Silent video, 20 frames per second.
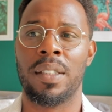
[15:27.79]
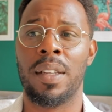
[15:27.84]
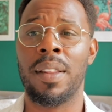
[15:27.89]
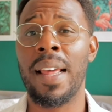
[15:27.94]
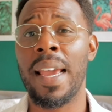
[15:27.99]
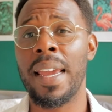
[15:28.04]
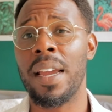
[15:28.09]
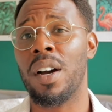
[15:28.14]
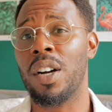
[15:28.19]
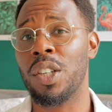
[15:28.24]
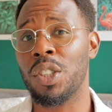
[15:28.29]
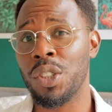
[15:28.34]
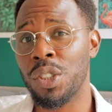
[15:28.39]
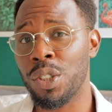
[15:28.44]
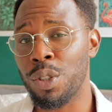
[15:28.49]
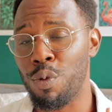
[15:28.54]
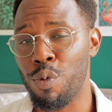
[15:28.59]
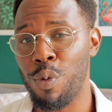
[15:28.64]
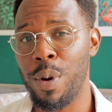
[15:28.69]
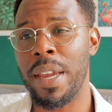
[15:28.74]
And they are,
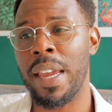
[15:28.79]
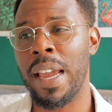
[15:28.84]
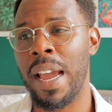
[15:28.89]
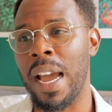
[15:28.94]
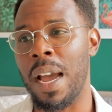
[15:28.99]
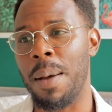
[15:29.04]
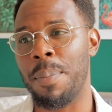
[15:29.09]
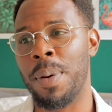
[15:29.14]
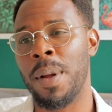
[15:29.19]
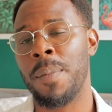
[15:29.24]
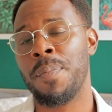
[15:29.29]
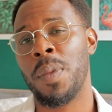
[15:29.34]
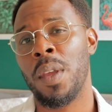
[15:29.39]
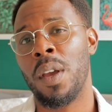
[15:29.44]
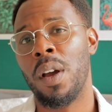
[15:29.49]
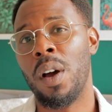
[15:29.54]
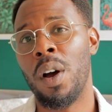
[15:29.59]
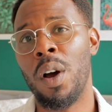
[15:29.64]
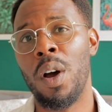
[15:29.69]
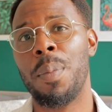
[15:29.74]
just to recap,
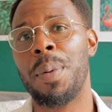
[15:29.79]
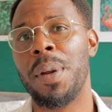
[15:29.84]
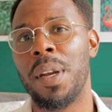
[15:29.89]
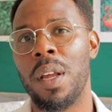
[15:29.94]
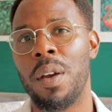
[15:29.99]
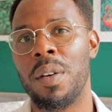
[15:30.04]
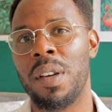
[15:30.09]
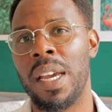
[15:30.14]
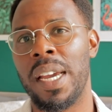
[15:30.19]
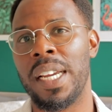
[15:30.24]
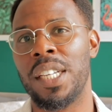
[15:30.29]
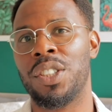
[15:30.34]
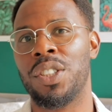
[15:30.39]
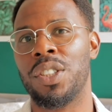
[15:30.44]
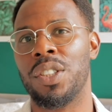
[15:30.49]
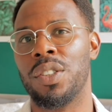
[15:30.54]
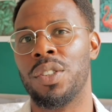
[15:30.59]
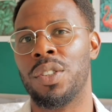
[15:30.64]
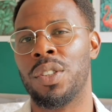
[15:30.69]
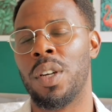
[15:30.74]
urban
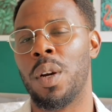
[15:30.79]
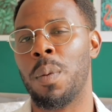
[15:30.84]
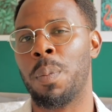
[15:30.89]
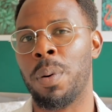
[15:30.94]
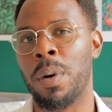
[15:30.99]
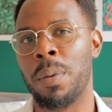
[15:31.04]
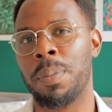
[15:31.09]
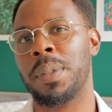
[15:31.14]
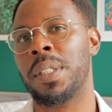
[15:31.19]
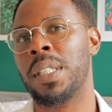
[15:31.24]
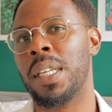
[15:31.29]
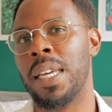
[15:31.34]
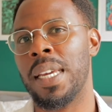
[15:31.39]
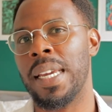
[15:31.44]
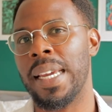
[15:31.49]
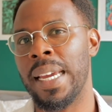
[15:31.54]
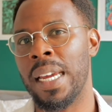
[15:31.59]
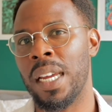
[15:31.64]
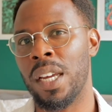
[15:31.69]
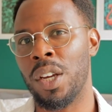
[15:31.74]
locations, so
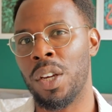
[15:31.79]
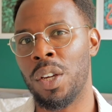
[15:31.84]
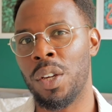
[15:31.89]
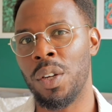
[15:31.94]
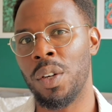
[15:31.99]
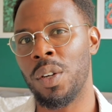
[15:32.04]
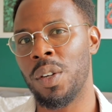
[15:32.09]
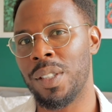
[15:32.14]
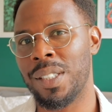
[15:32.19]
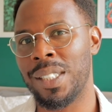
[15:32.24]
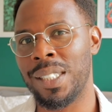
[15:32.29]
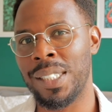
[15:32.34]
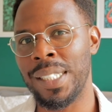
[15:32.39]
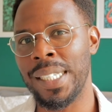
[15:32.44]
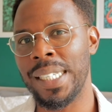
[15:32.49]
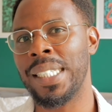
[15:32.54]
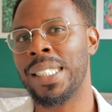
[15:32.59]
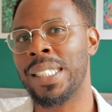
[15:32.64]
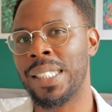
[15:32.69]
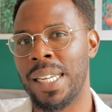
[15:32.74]
property in good
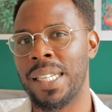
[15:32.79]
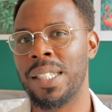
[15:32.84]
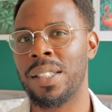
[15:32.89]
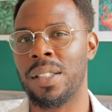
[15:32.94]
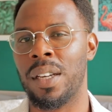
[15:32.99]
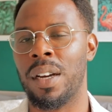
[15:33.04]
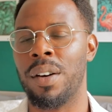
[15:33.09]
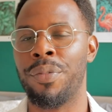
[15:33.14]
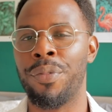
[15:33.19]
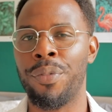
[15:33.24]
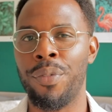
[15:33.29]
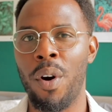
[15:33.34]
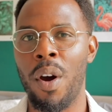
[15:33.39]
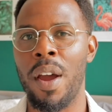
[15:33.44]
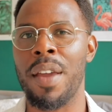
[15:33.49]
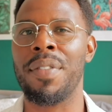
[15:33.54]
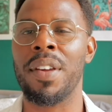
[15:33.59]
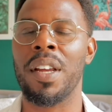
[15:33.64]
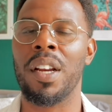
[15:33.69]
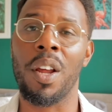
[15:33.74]
city center,
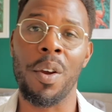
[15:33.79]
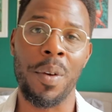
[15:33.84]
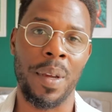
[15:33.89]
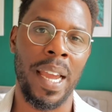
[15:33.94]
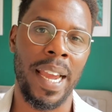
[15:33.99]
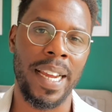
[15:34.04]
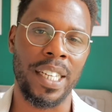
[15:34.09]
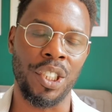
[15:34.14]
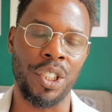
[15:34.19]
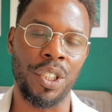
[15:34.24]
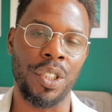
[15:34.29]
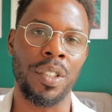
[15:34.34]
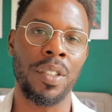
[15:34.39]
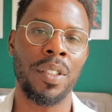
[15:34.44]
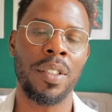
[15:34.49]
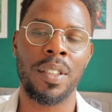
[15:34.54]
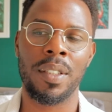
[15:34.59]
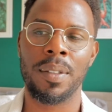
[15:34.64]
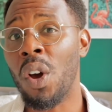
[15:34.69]
thriving locations.